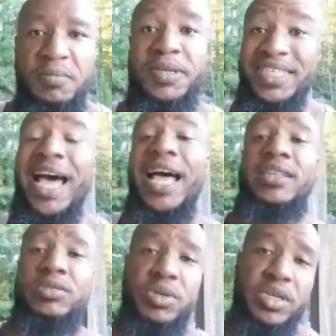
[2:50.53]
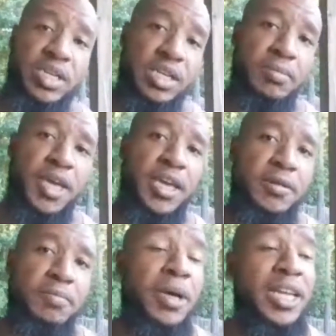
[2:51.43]
But tithes were going to get
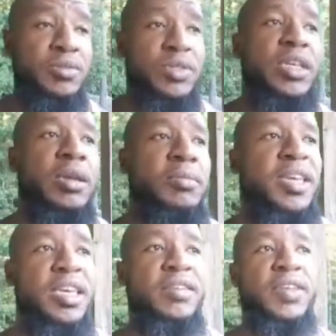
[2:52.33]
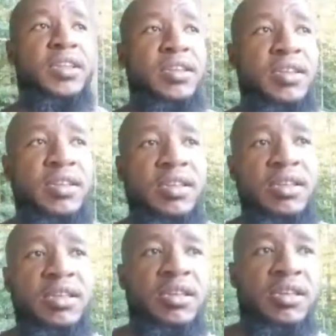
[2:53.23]
paid. Money was going to be given.
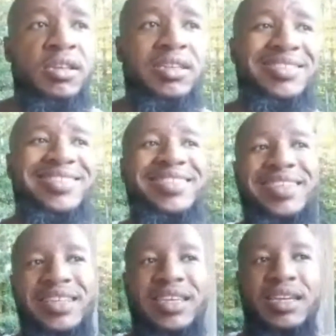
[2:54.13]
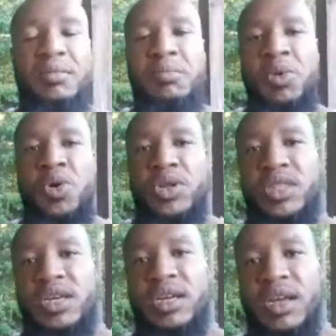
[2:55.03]
Instilling more
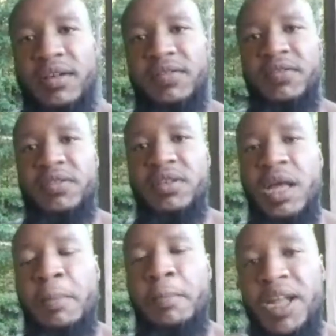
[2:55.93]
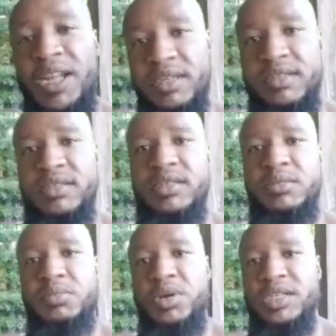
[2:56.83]
than enough. Abundance,
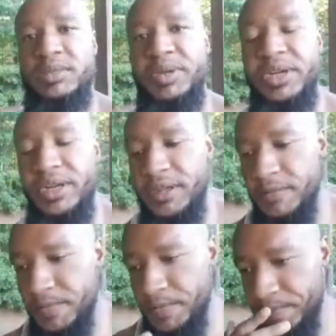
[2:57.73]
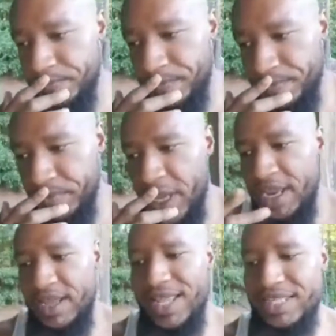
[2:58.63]
prosperity.
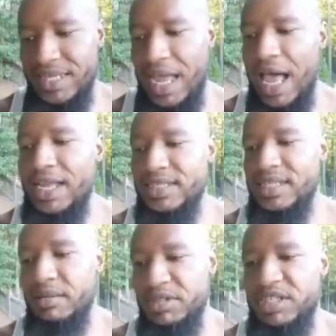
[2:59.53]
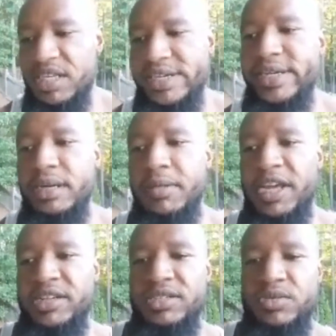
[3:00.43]
Now that's the concept. Just hearing about it